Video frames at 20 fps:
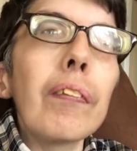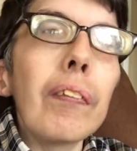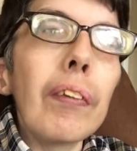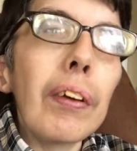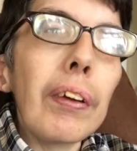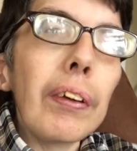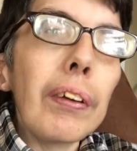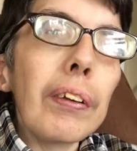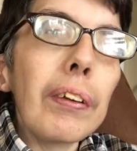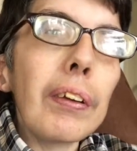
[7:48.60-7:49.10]

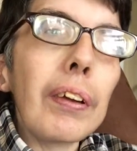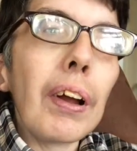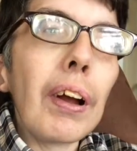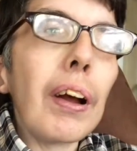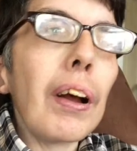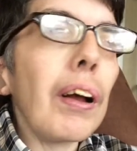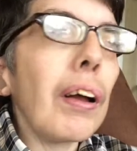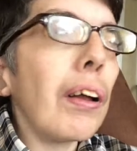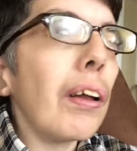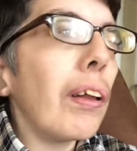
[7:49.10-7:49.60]
Please
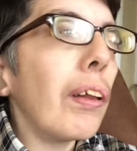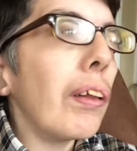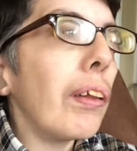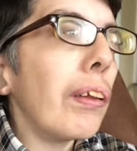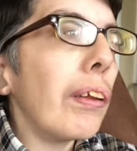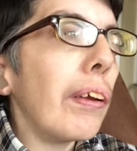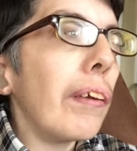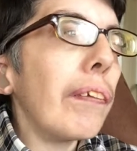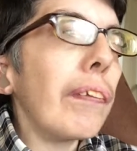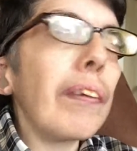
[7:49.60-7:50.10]
uh,
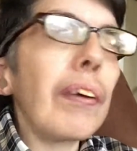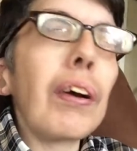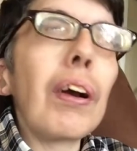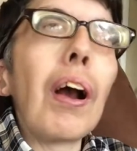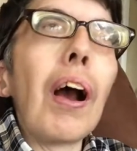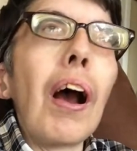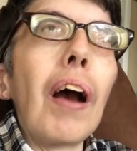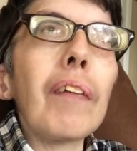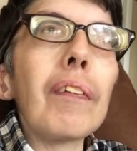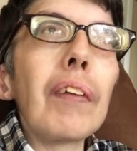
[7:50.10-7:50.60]
leave your
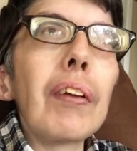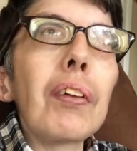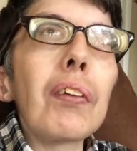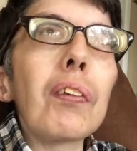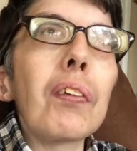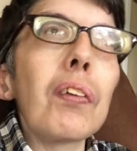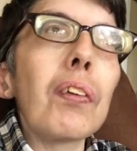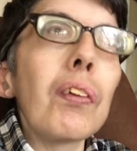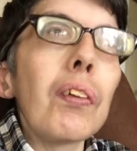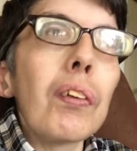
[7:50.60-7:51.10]

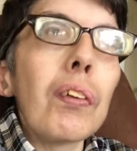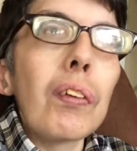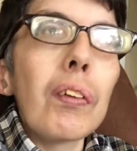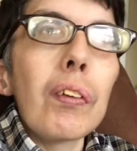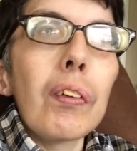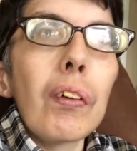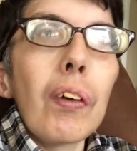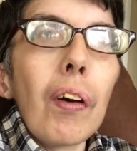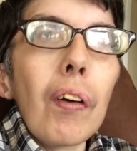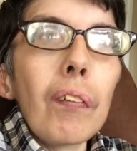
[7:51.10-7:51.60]
comments
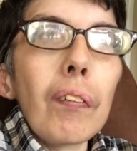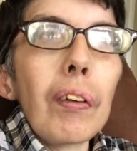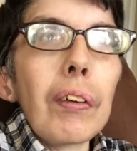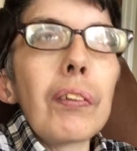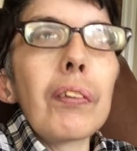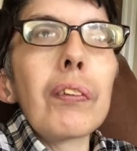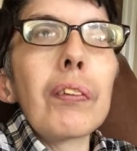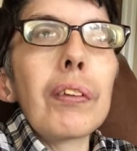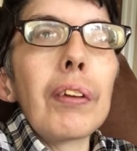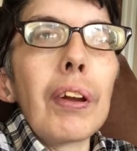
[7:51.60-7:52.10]
of what
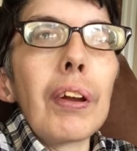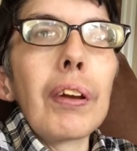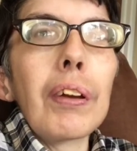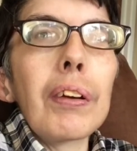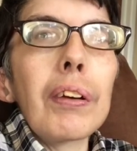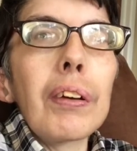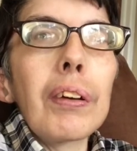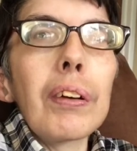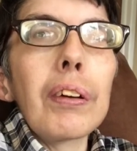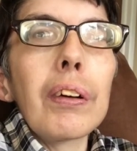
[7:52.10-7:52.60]
you
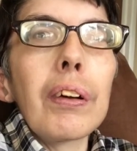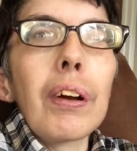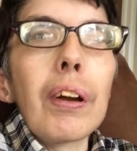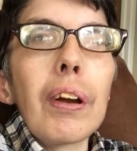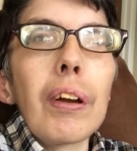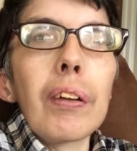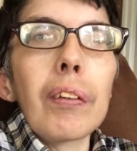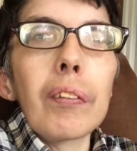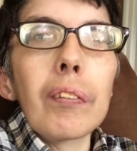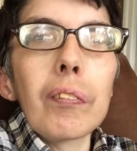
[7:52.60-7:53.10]
think
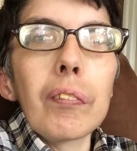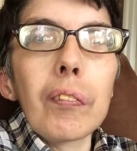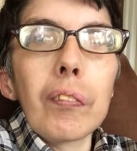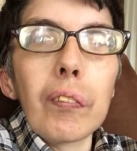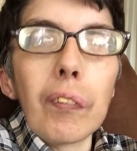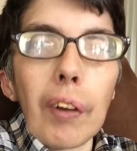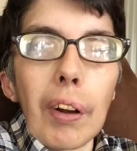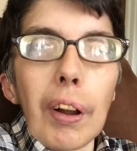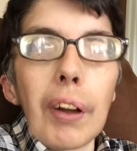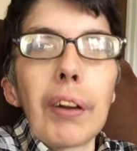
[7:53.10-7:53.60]
and
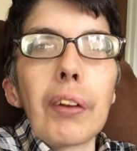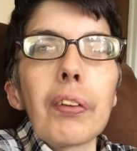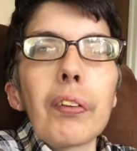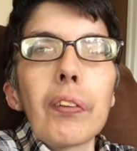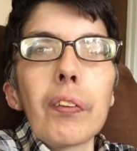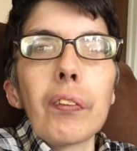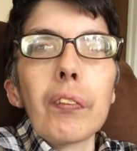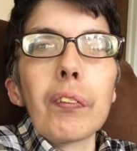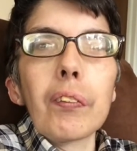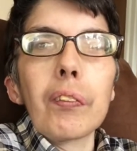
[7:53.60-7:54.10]
what I can
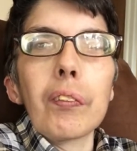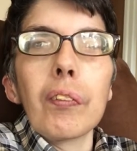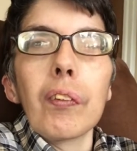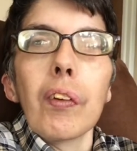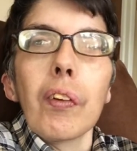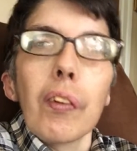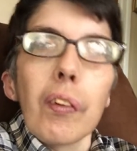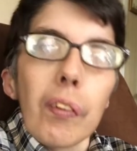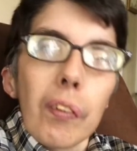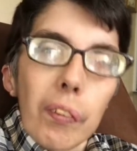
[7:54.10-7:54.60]
do
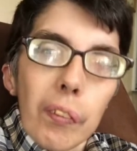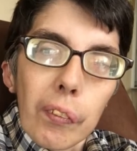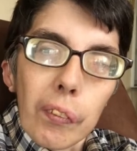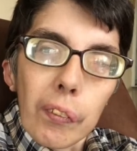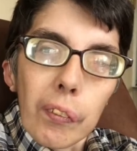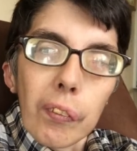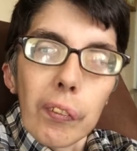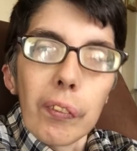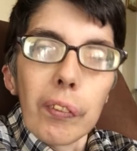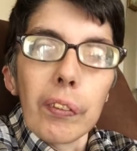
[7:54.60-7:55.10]

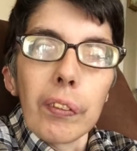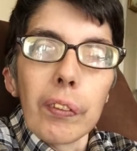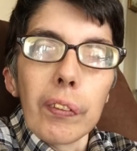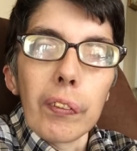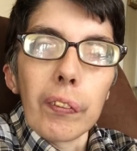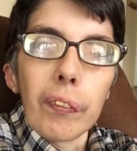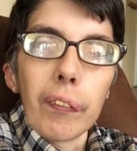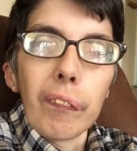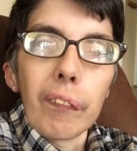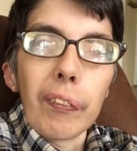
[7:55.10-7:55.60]

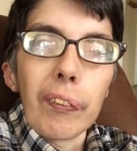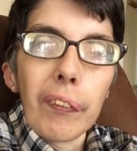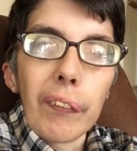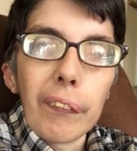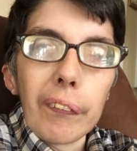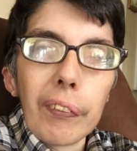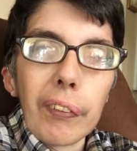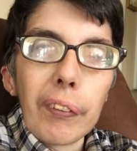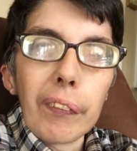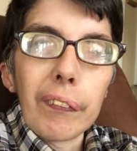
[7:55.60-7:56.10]
to
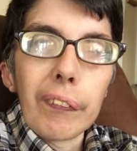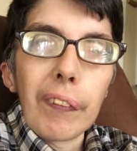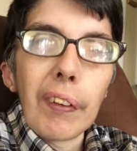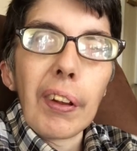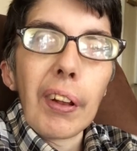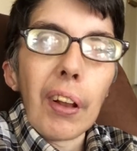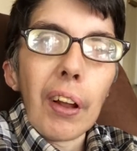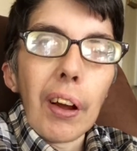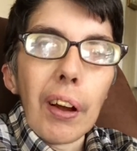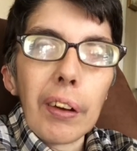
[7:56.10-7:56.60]
improve this
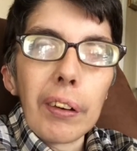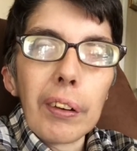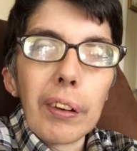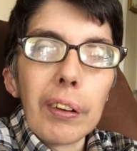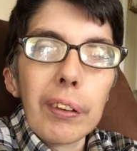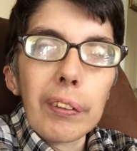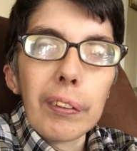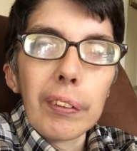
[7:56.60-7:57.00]
vlog.